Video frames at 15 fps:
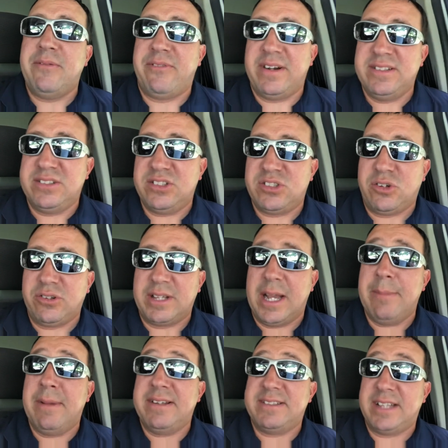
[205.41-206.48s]
friends this whole
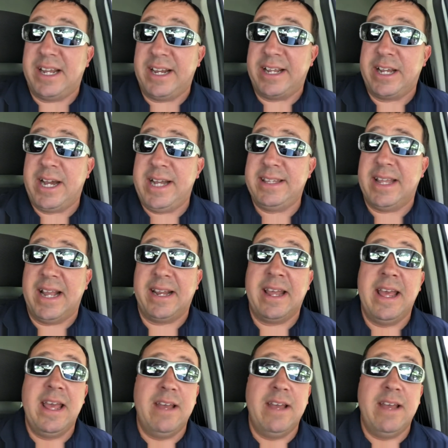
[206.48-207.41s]
time. They stayed in contact.